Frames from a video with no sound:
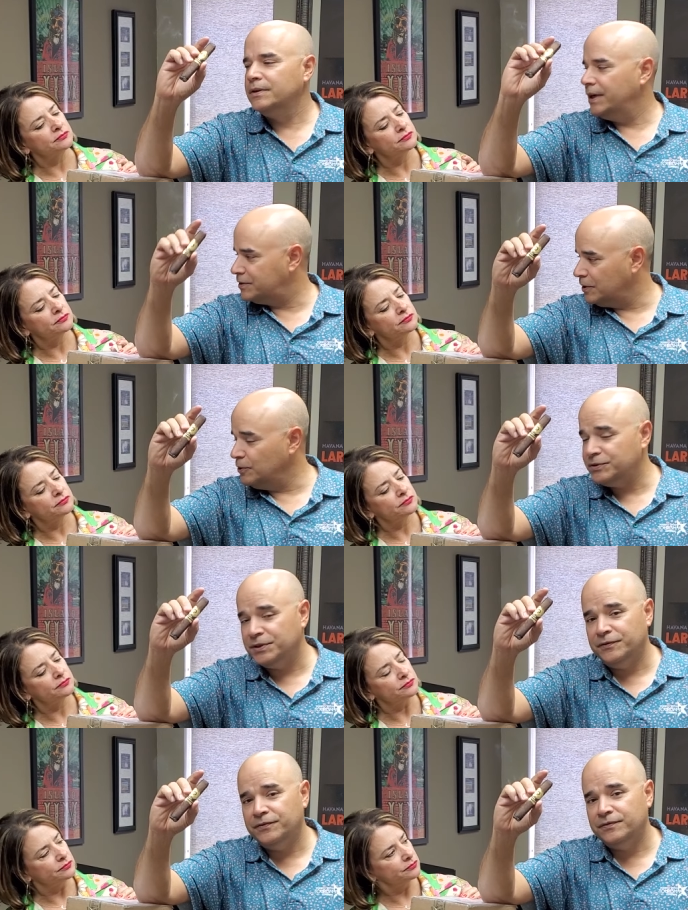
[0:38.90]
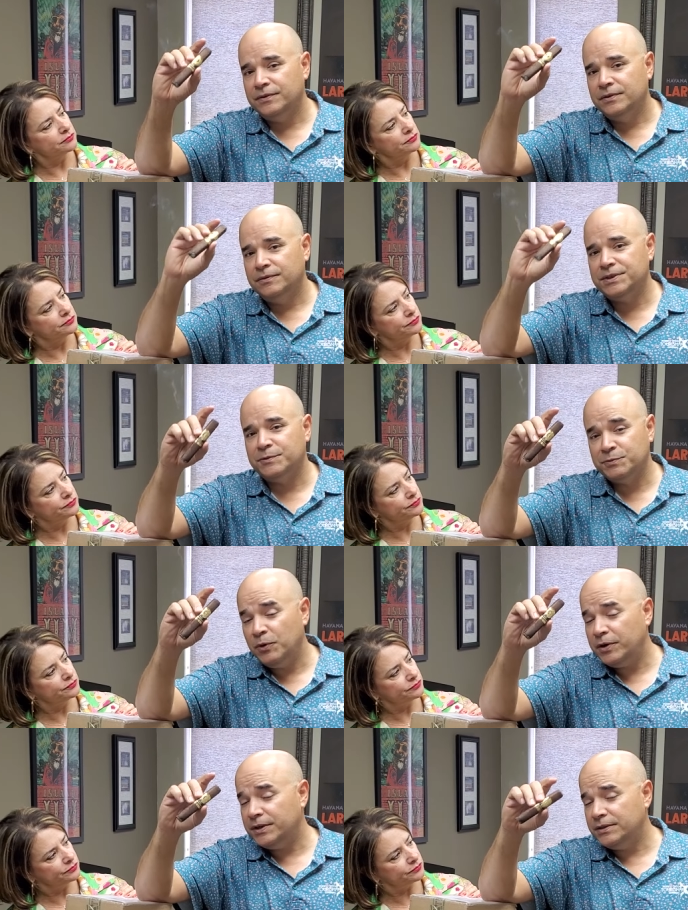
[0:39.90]
Speaker 1: exclusive, which I'm
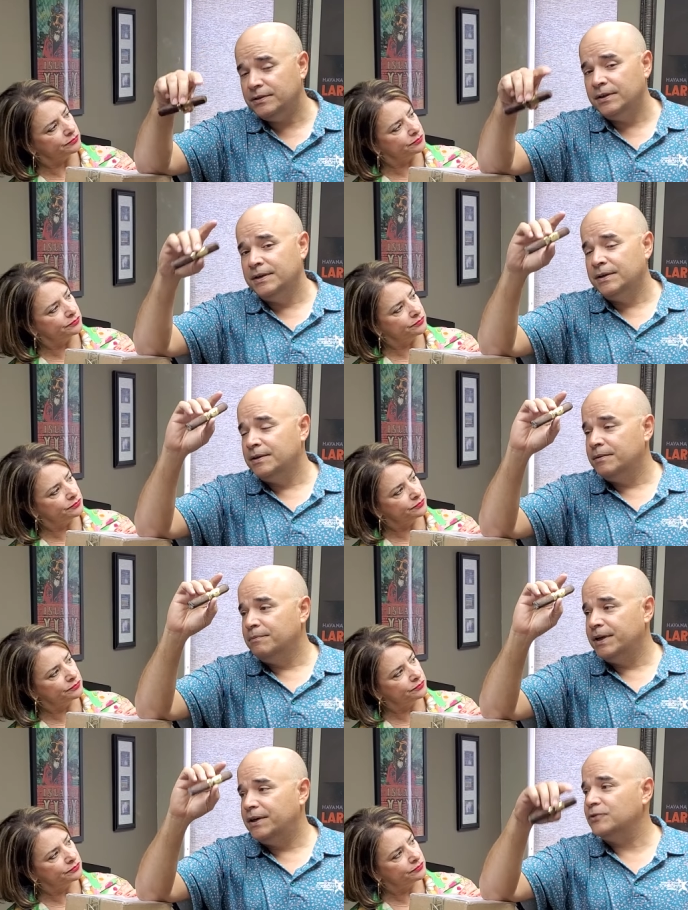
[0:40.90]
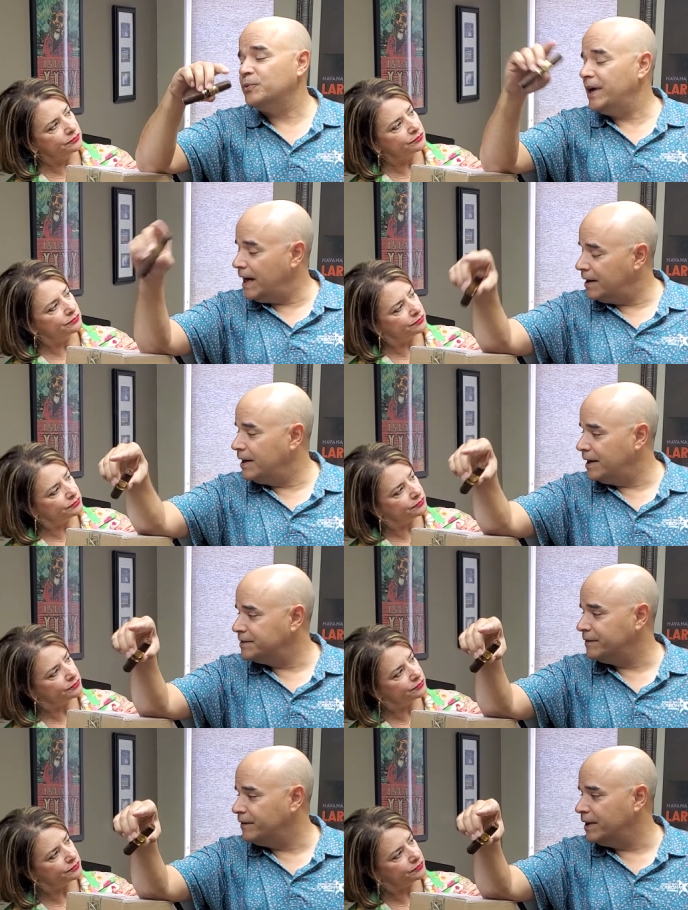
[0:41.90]
smoking because we had a
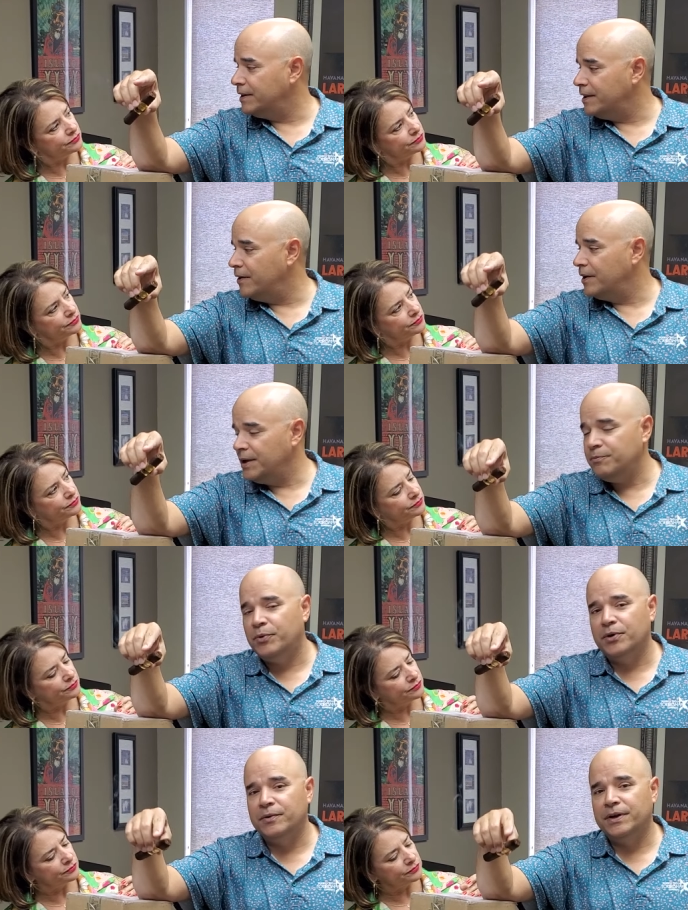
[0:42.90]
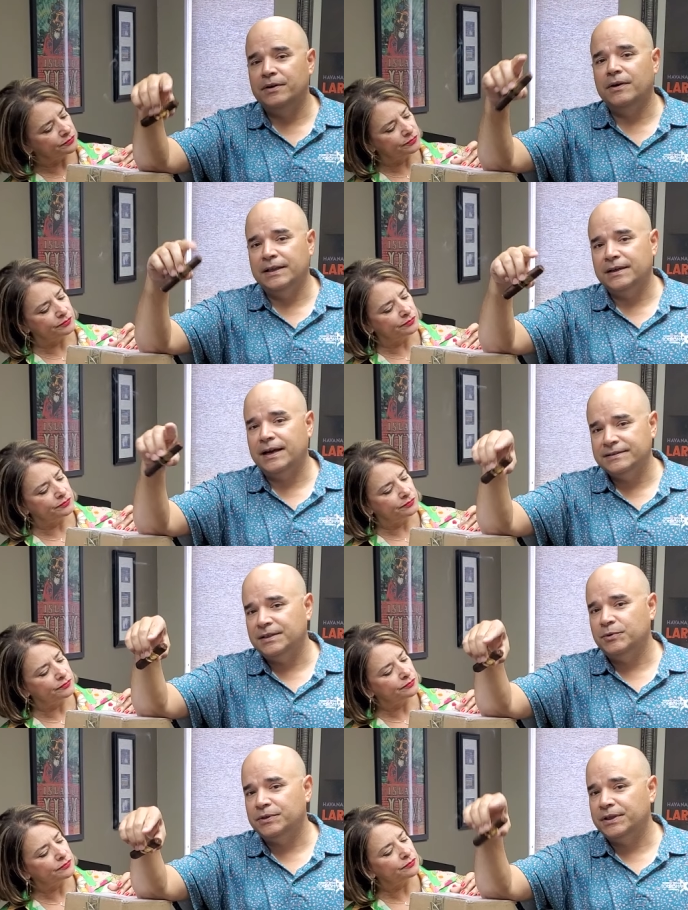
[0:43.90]
nice event there in Puerto Rico at the Casa de
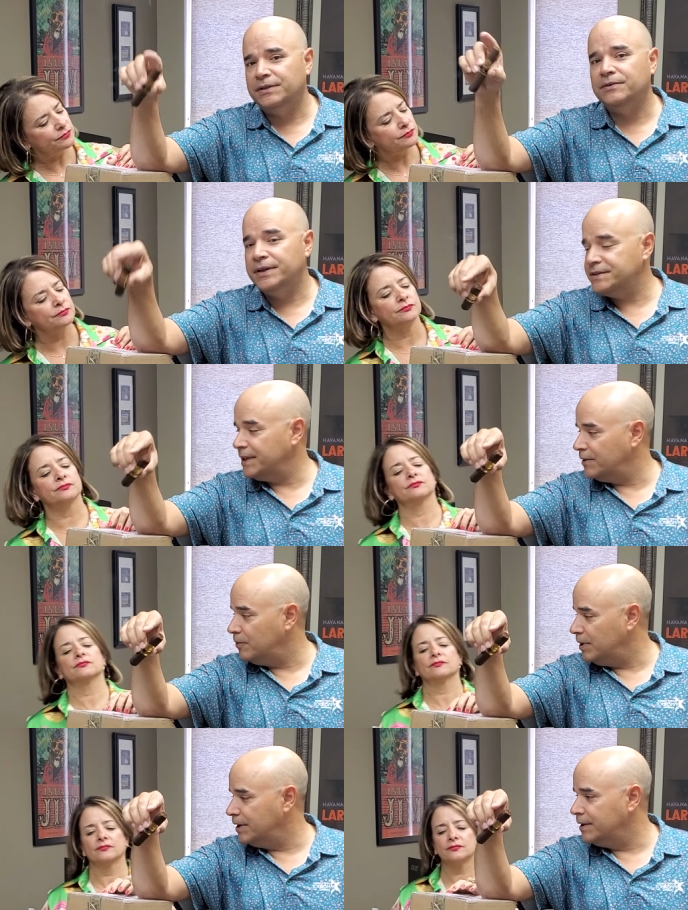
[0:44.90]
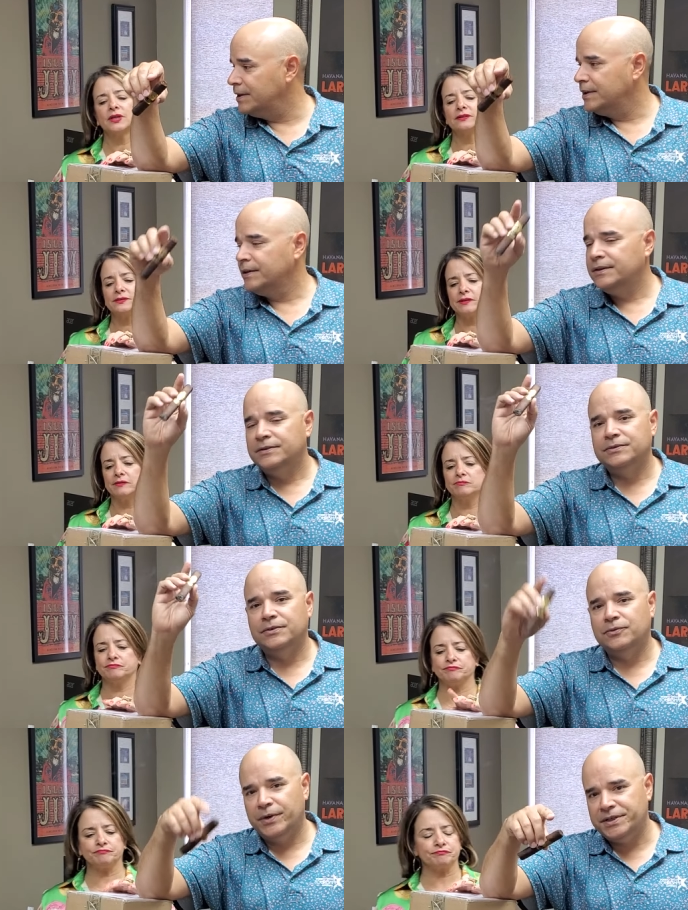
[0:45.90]
Montecristo in San Juan. That's right. So
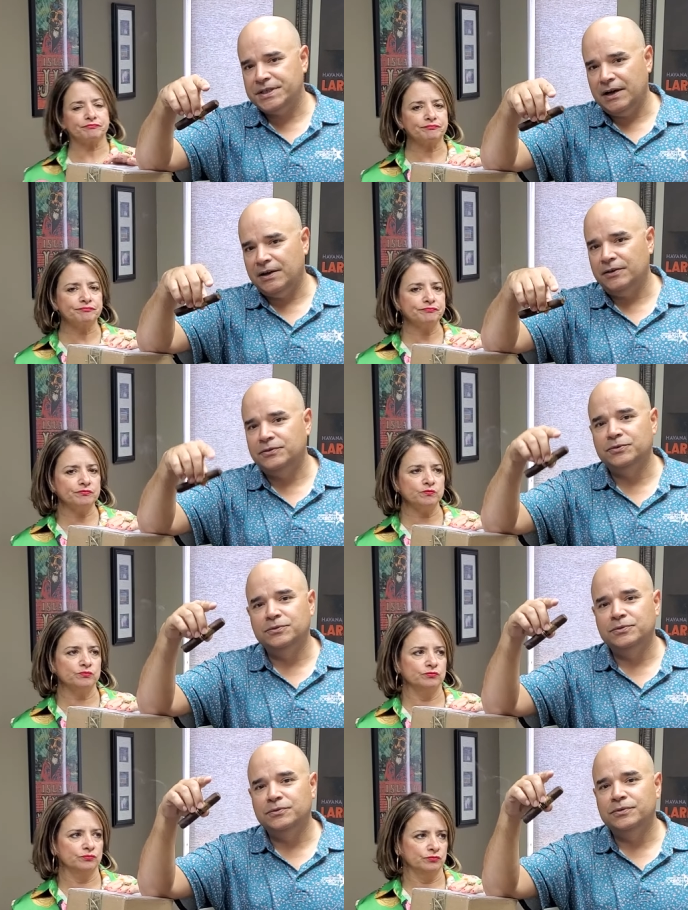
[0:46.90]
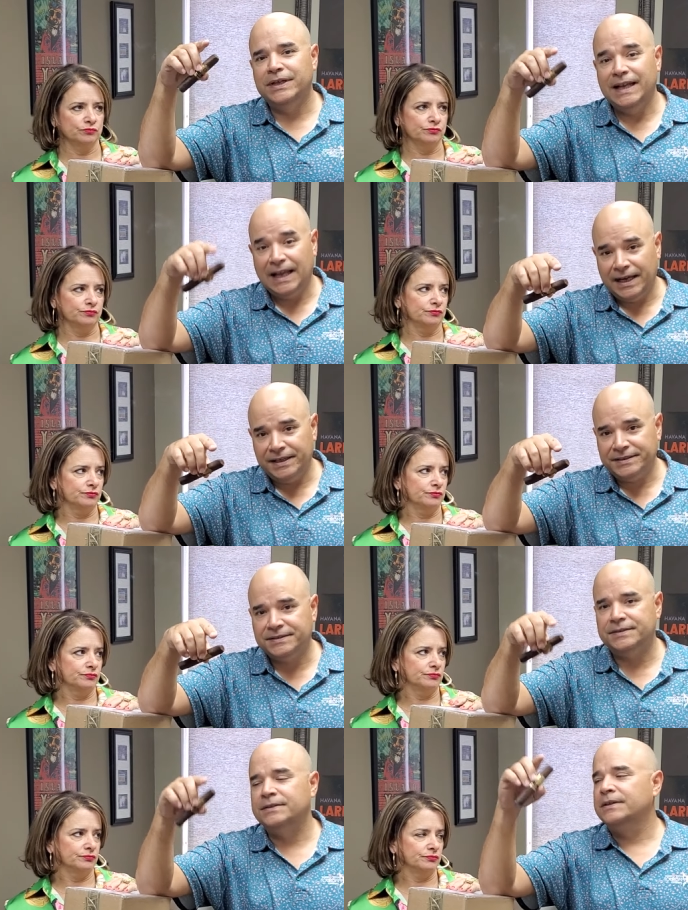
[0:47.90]
quick shout out to
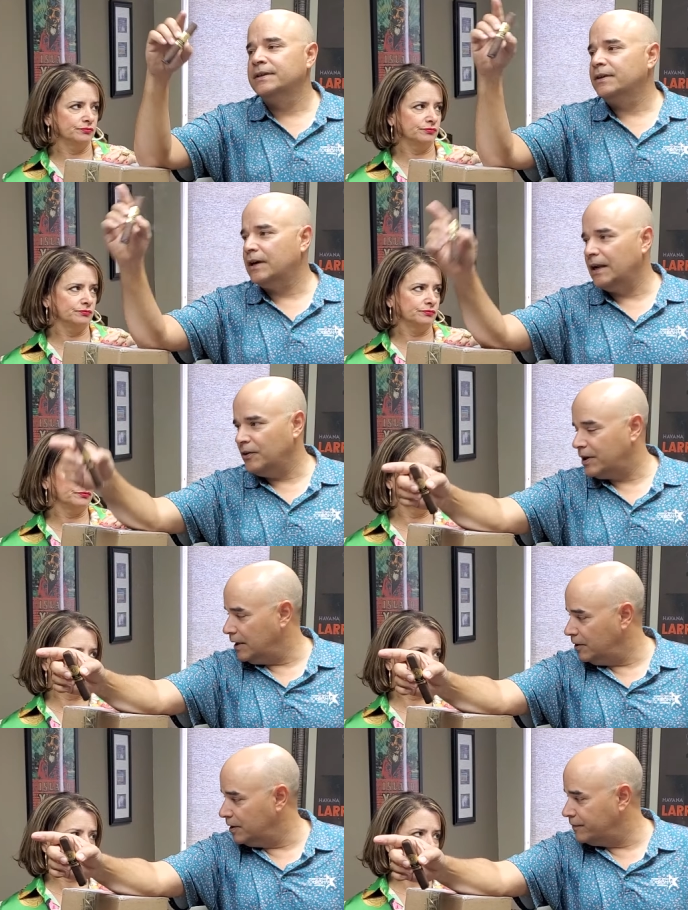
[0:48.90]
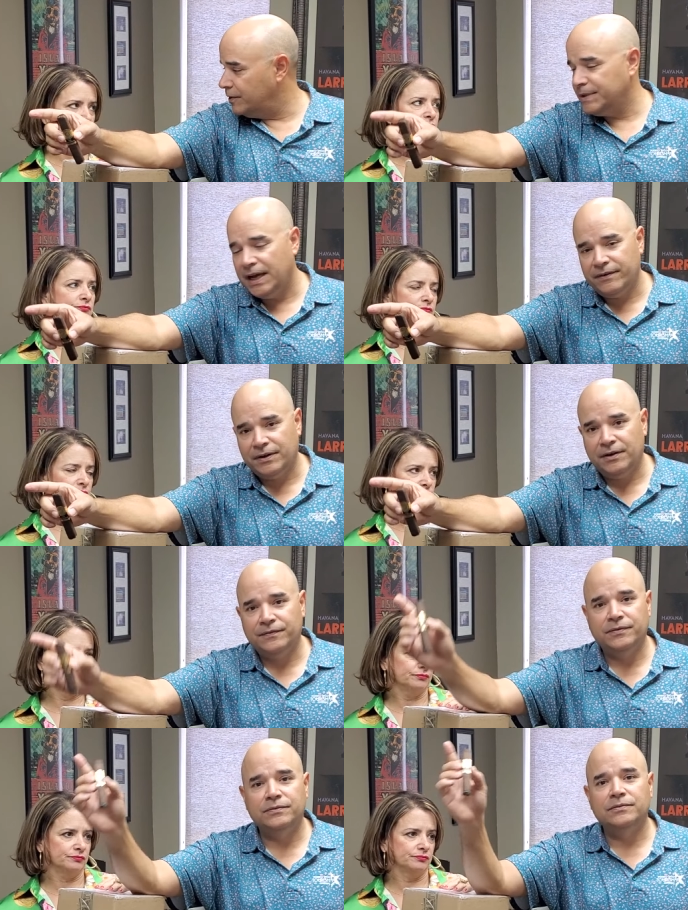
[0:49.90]
Elias, Carlos Calona from Davidoff.
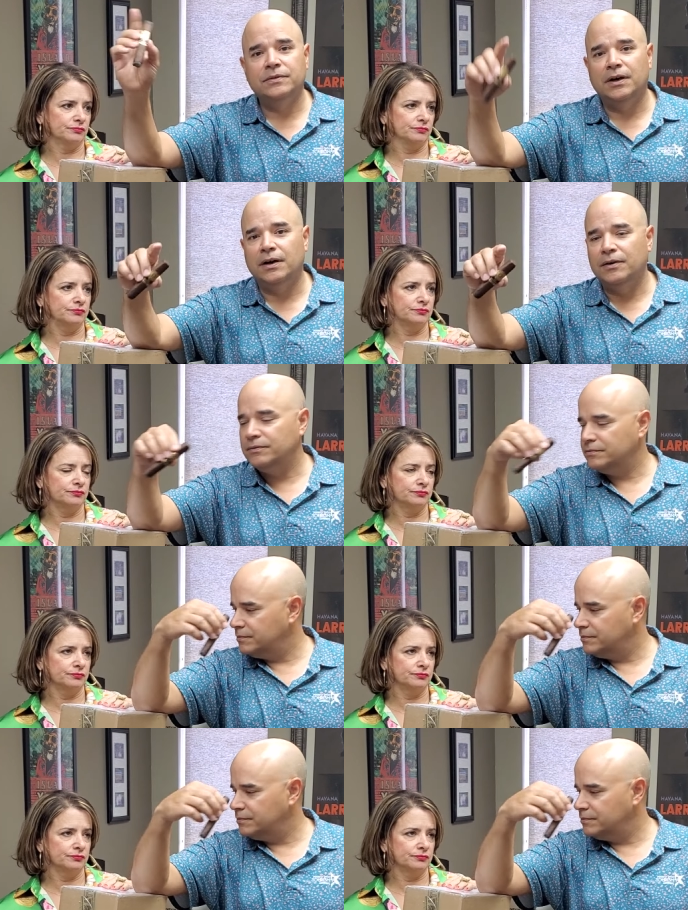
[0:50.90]
Uh,